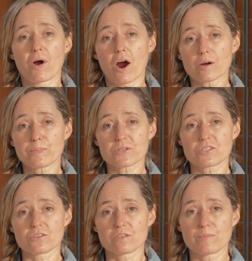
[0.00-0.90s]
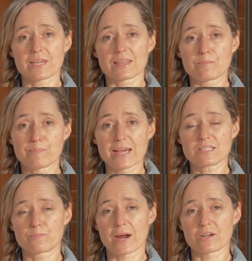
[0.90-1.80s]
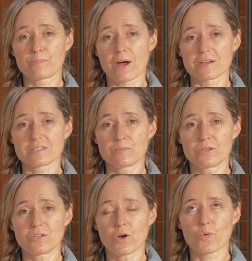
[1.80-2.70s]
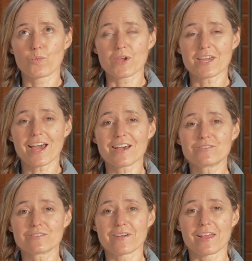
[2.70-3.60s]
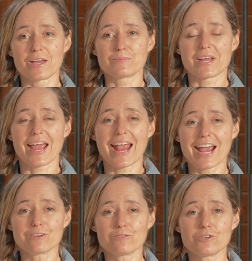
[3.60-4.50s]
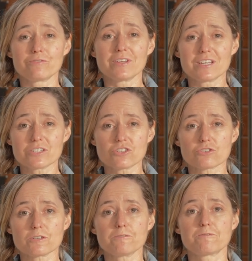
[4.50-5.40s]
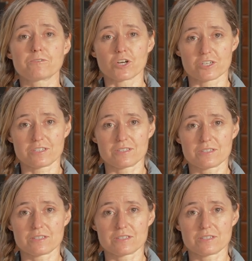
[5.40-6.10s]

our pursuit of making the best bridle possible, we have developed a handful of industry firsts: